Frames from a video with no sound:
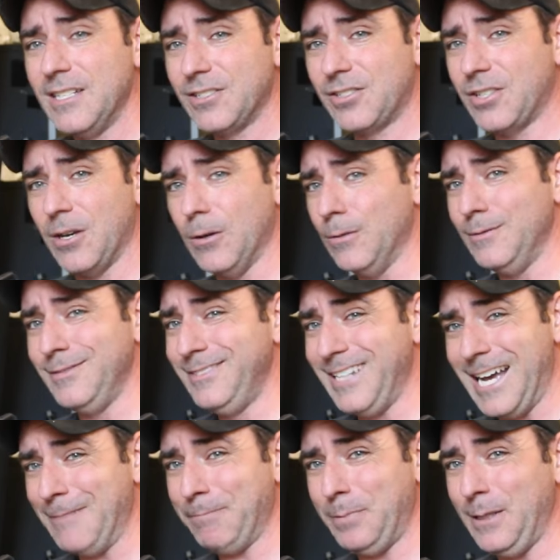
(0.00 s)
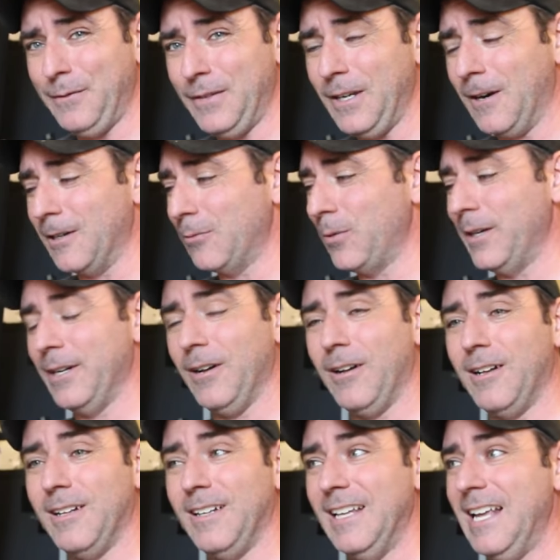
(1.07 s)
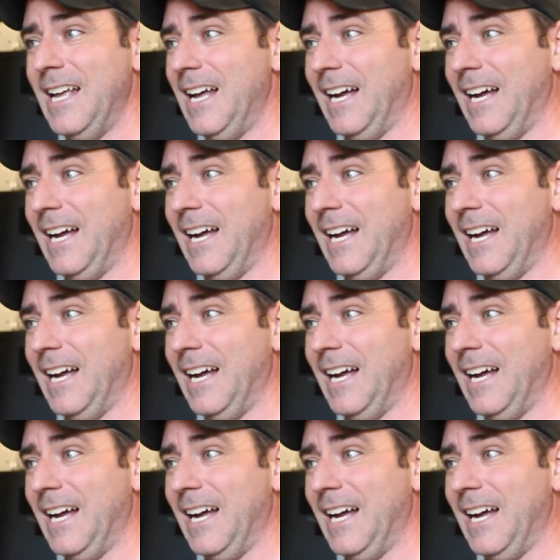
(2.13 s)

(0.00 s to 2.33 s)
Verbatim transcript: So not beefy hardware at all.